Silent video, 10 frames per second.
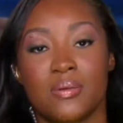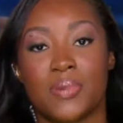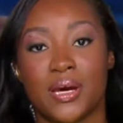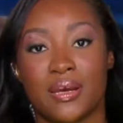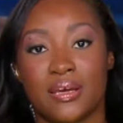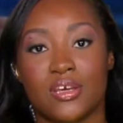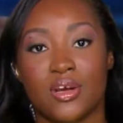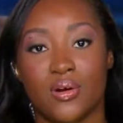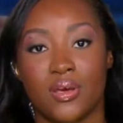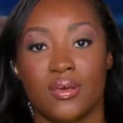But uh, you
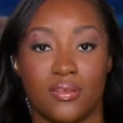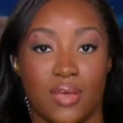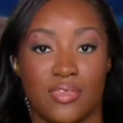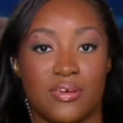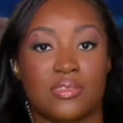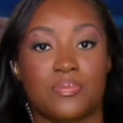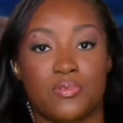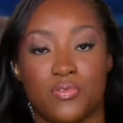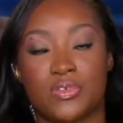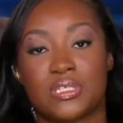know, I think the
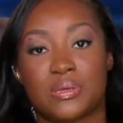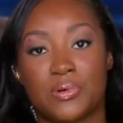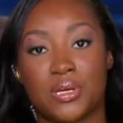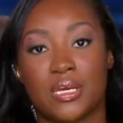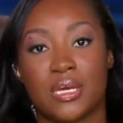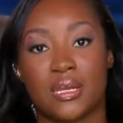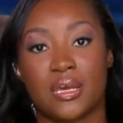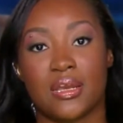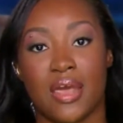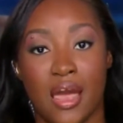proof is in the pudding and
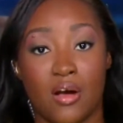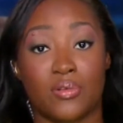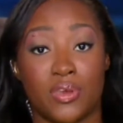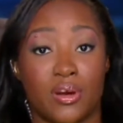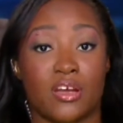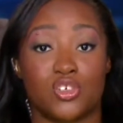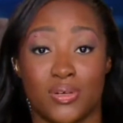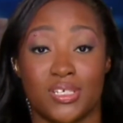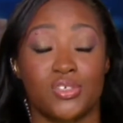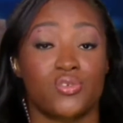in, in how their
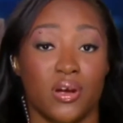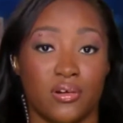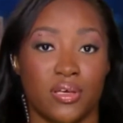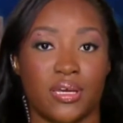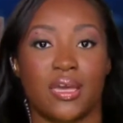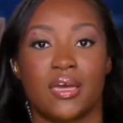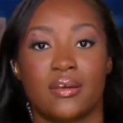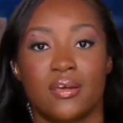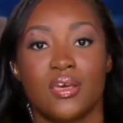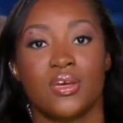country is struggling.
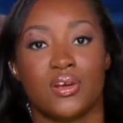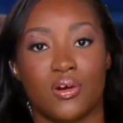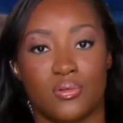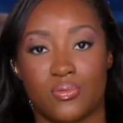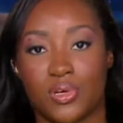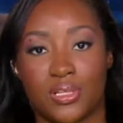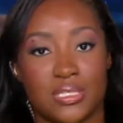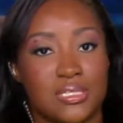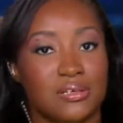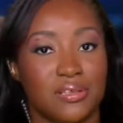And you know,
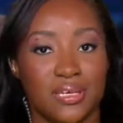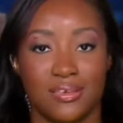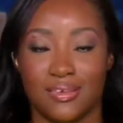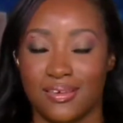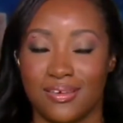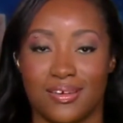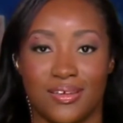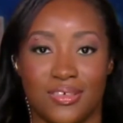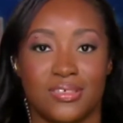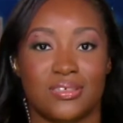realistically,
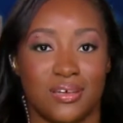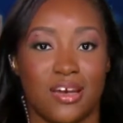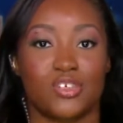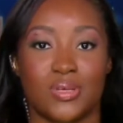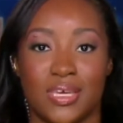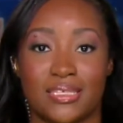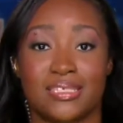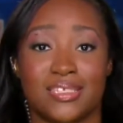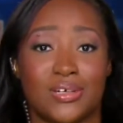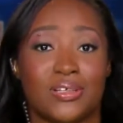it, this is a country that's
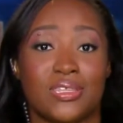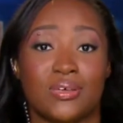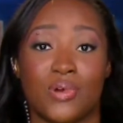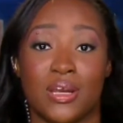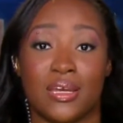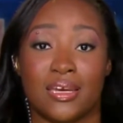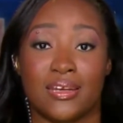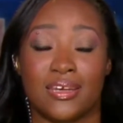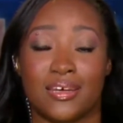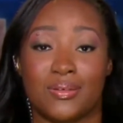still in the what
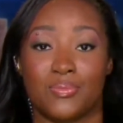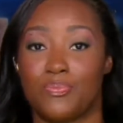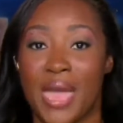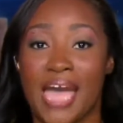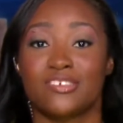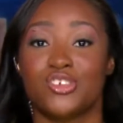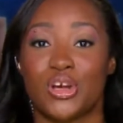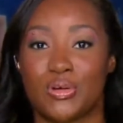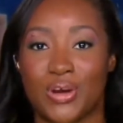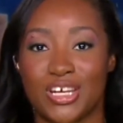in, in a past
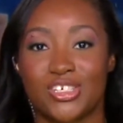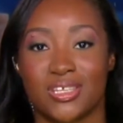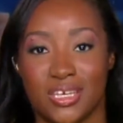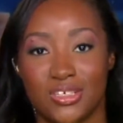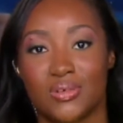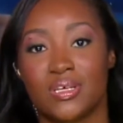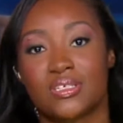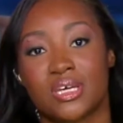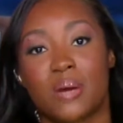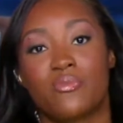generation. They do
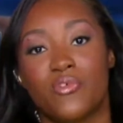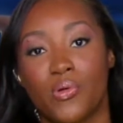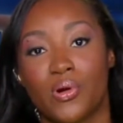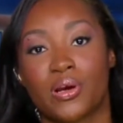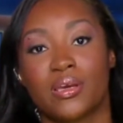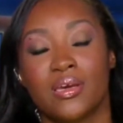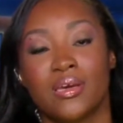need to come forward.